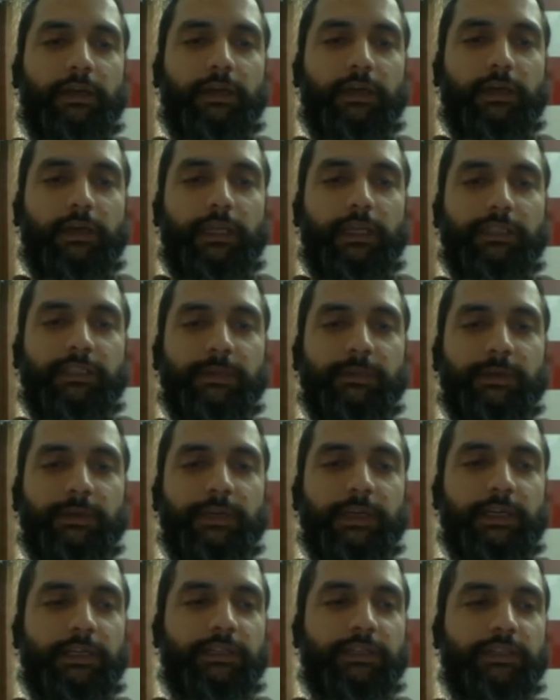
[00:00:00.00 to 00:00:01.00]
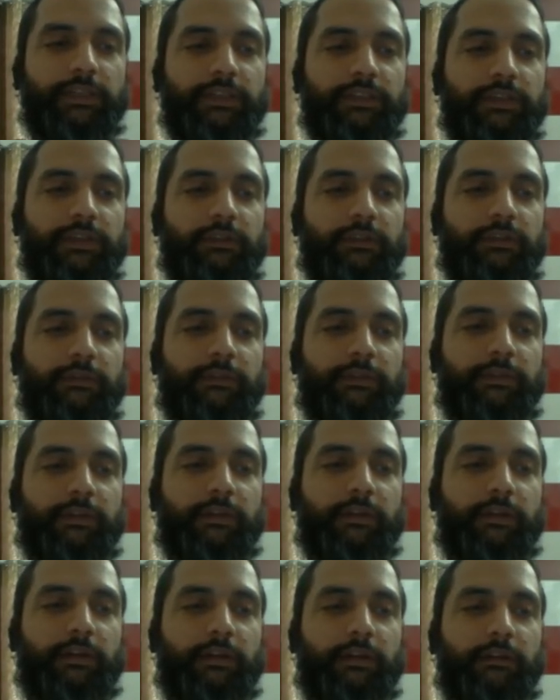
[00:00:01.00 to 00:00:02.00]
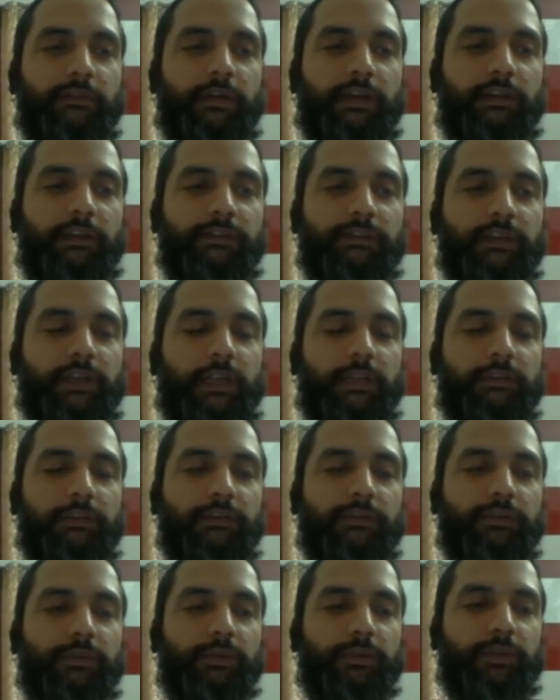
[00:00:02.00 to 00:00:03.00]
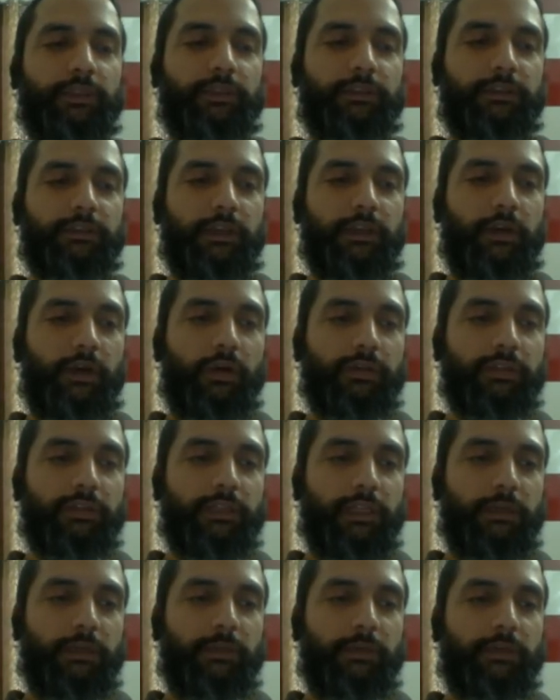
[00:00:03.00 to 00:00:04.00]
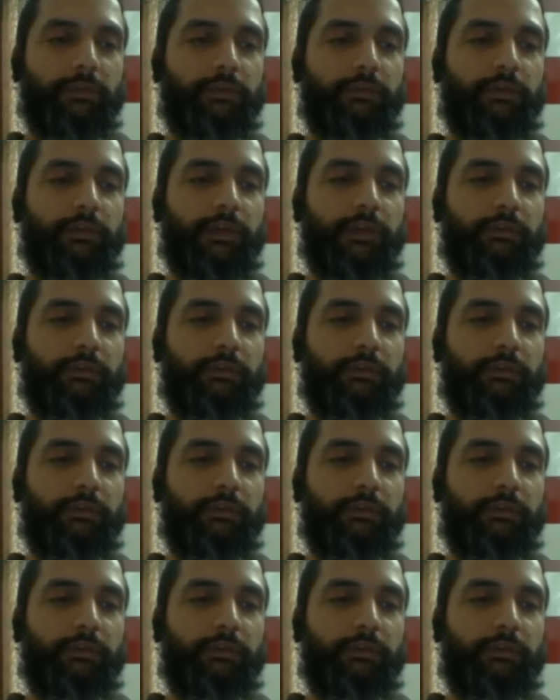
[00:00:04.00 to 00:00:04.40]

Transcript: algebraic data structure on the fantasy land. So there's the procs library. So we are